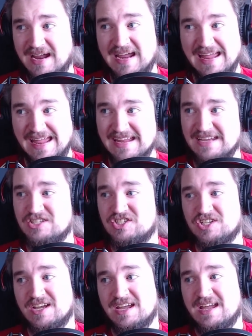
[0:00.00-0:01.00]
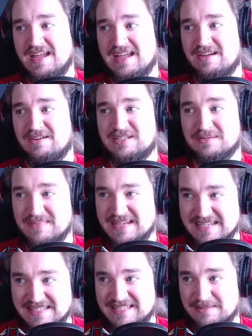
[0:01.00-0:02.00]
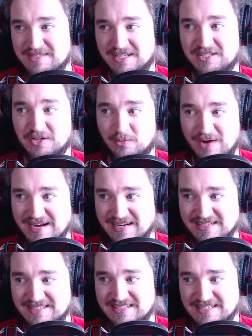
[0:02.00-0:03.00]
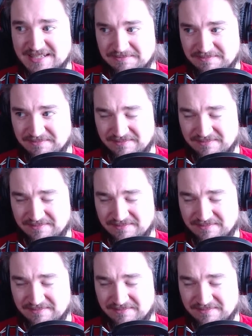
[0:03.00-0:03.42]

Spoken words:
At edge, to me, it seems like they're waiting to see